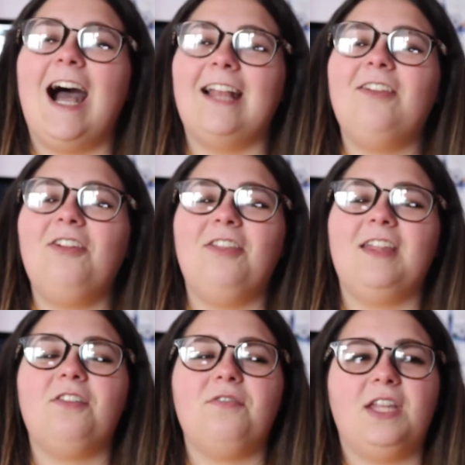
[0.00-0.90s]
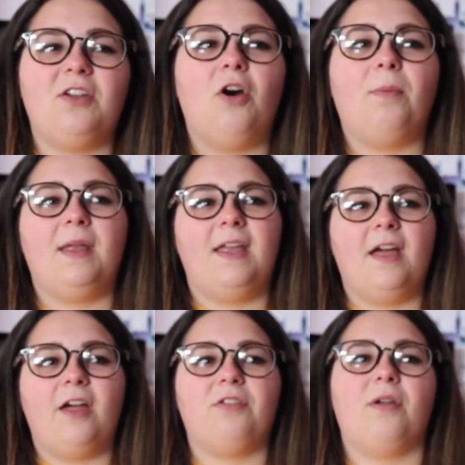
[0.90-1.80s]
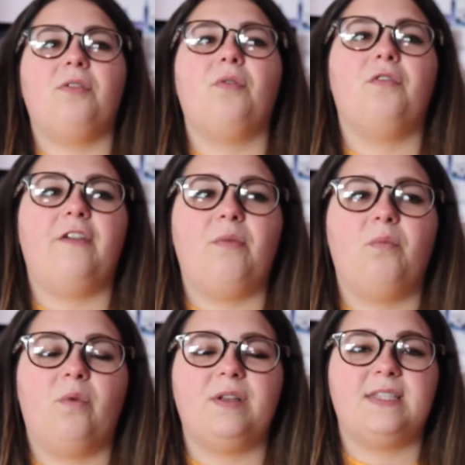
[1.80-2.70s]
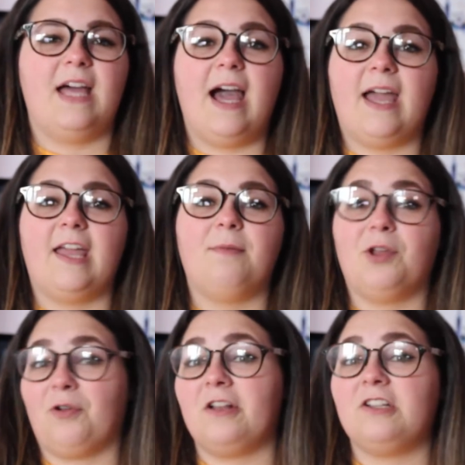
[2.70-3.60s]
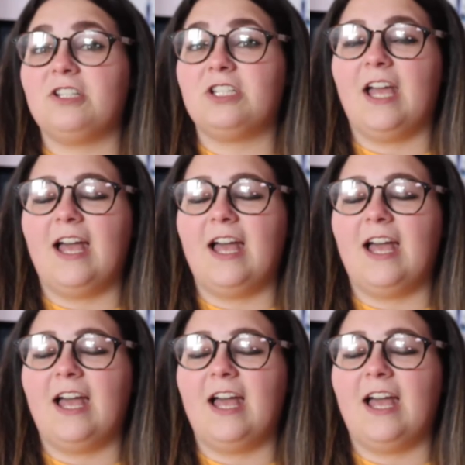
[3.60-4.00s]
Another thing that really got me throughout the whole film was that I am the Grinch,